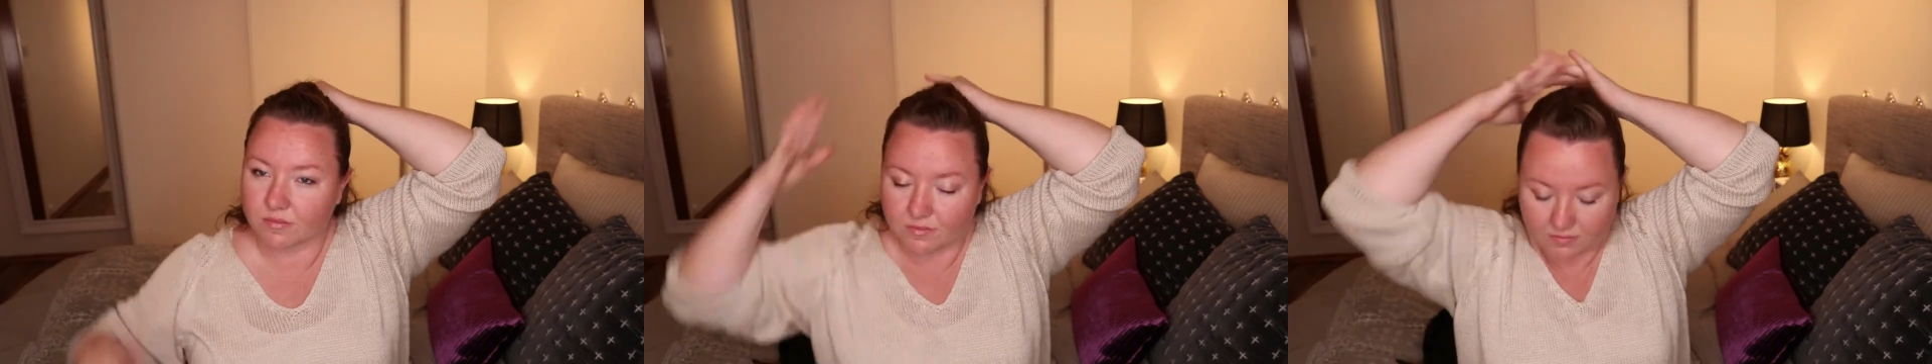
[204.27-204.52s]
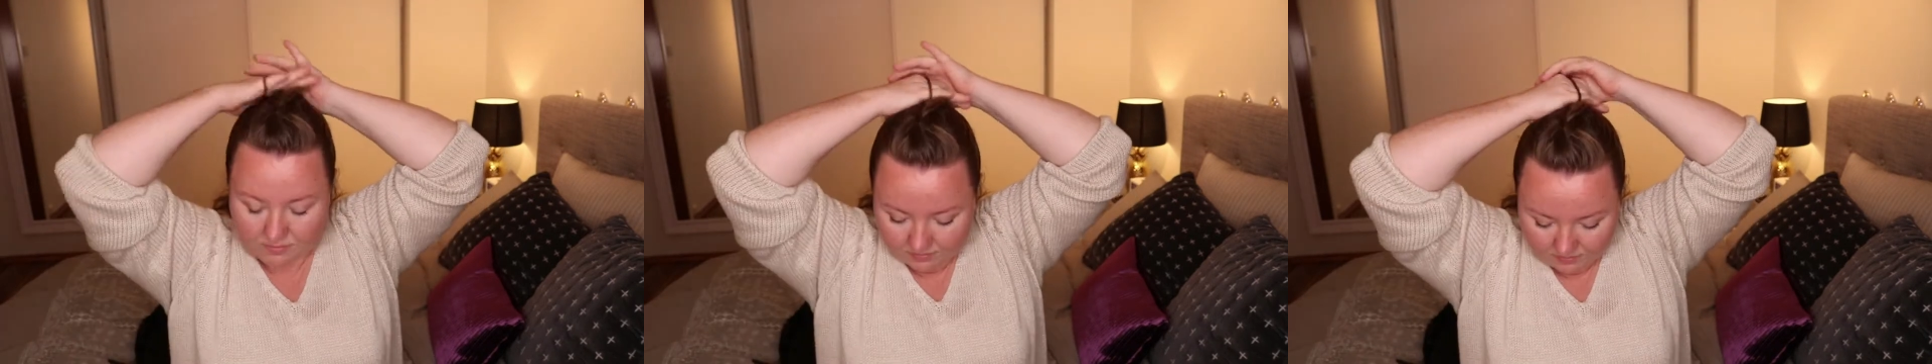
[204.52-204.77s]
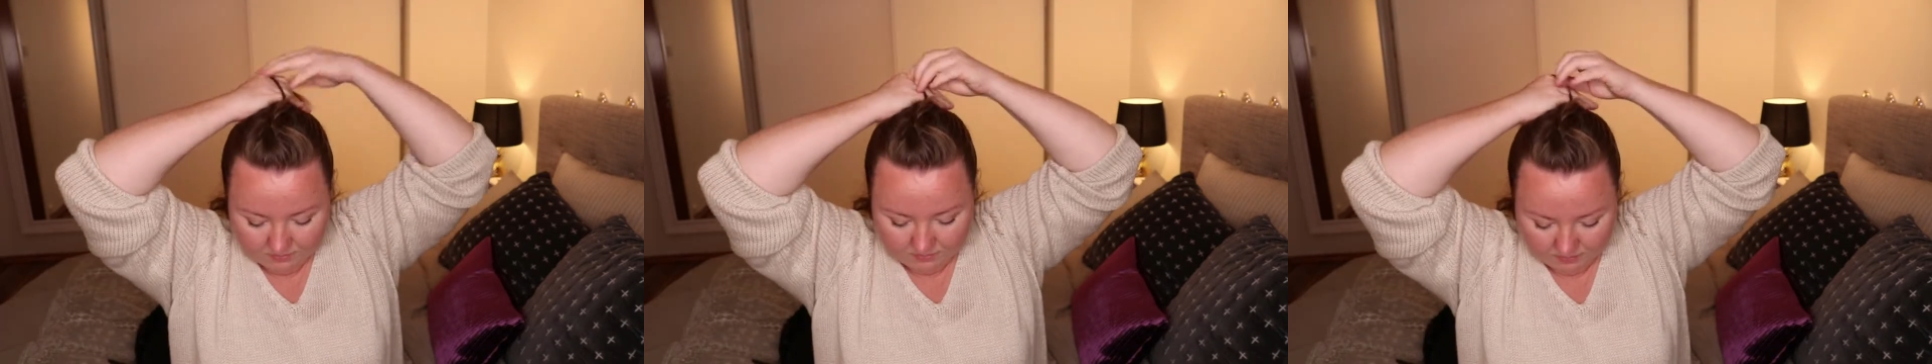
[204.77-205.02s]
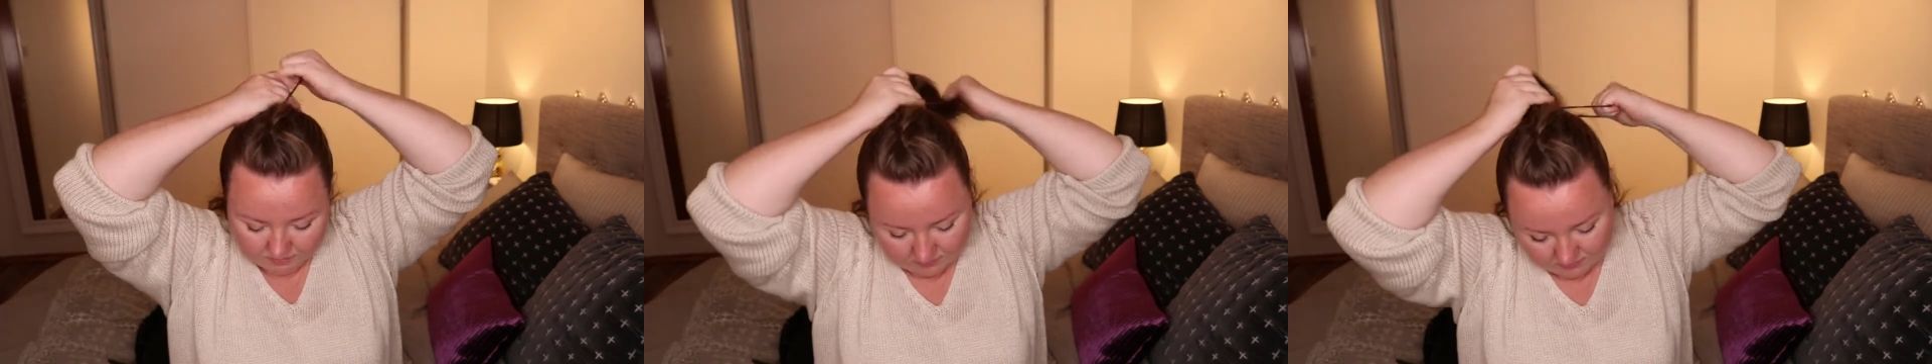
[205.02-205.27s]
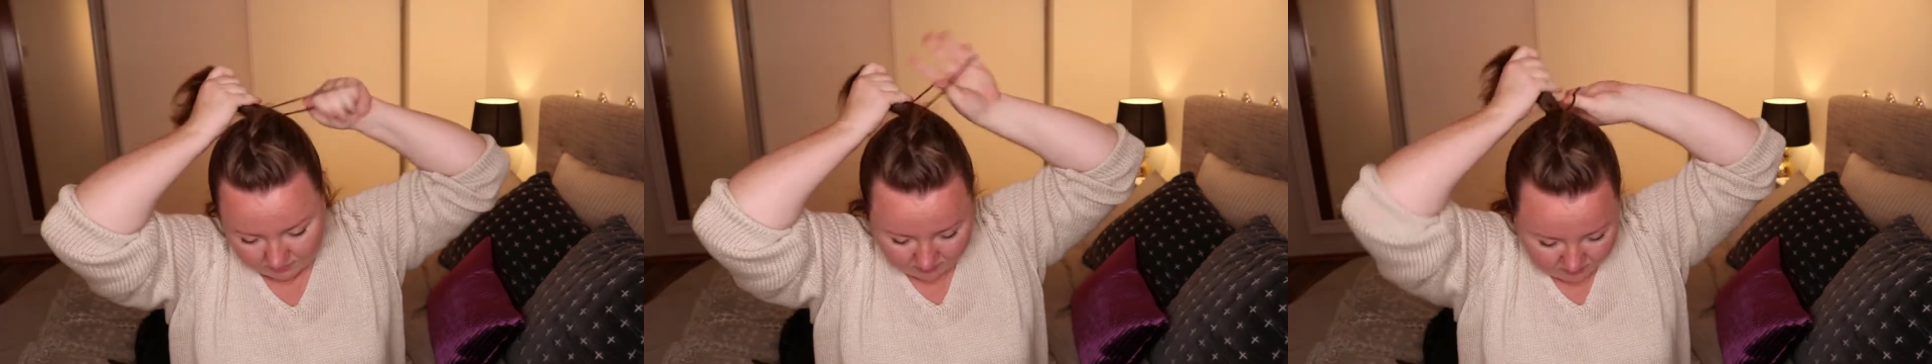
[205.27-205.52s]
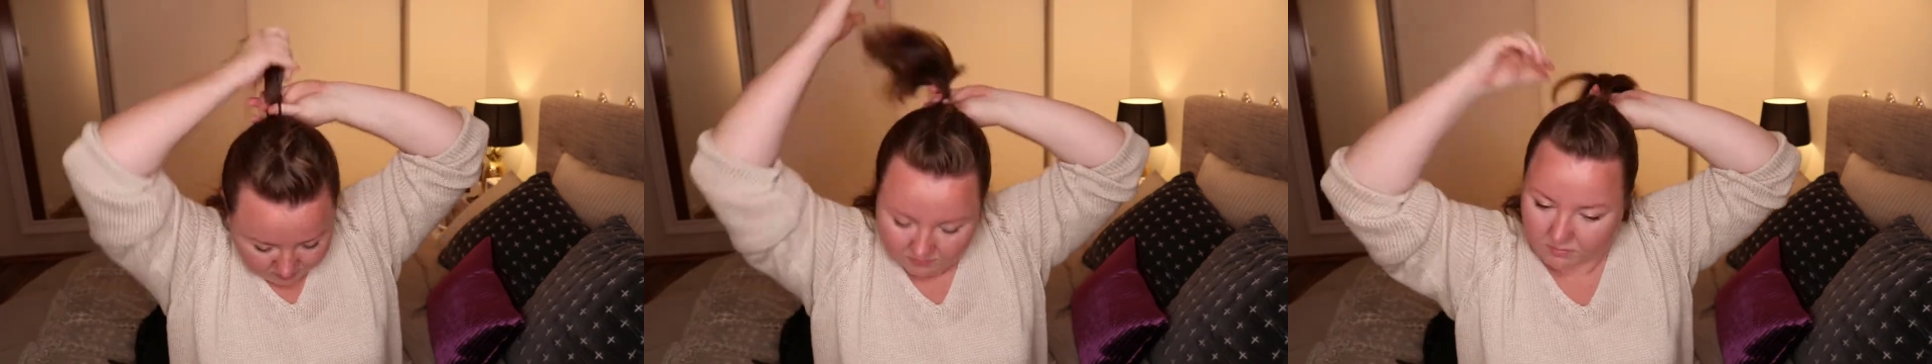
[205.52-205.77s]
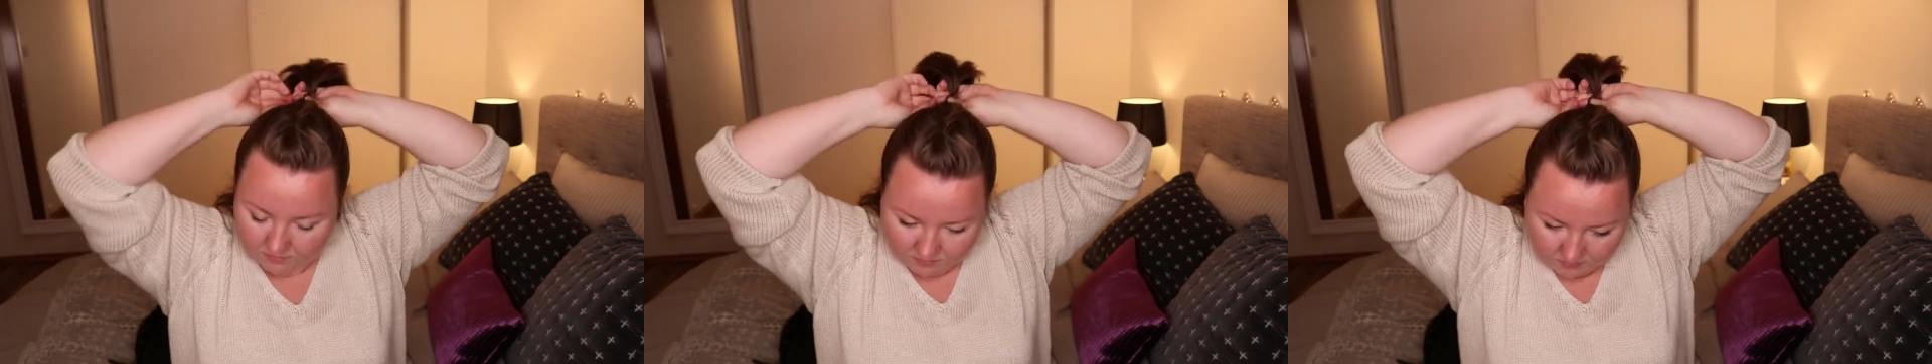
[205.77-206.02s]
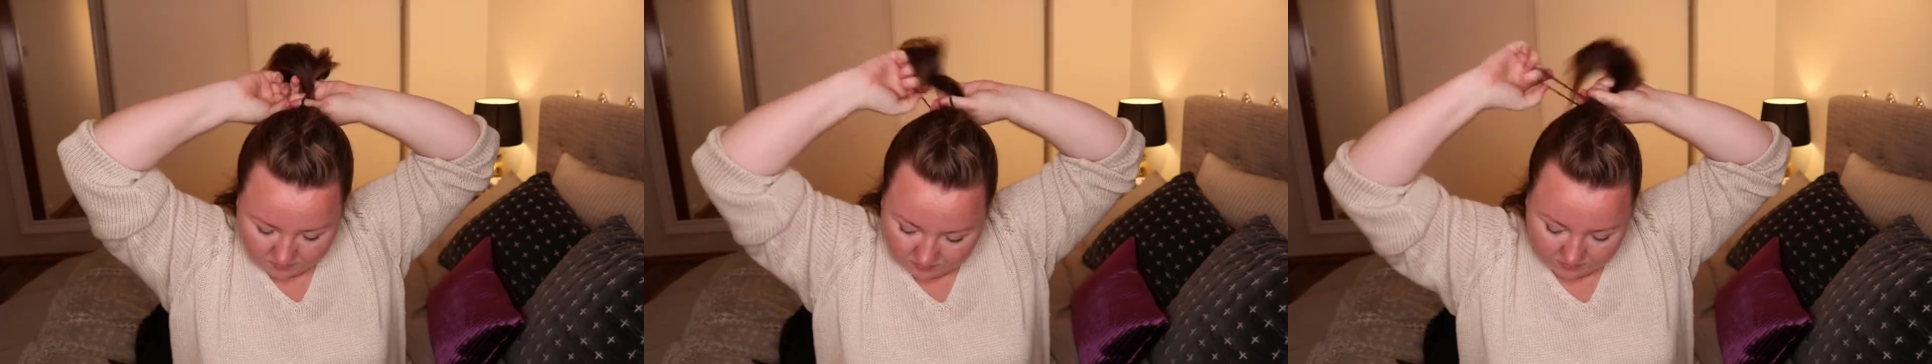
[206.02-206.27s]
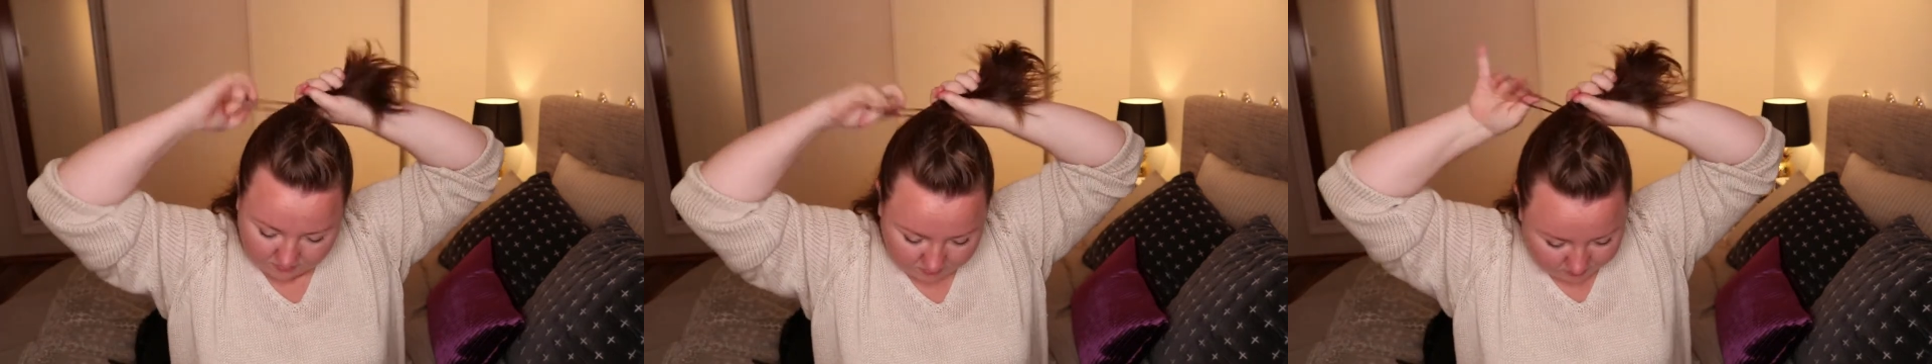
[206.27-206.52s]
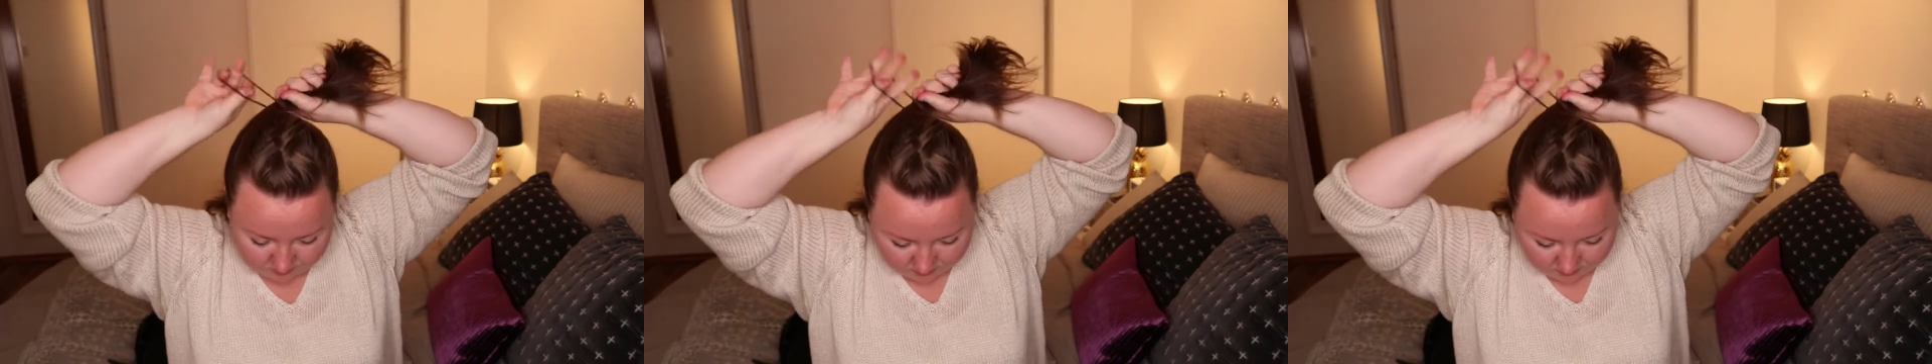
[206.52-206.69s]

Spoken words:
and then we are gonna put it up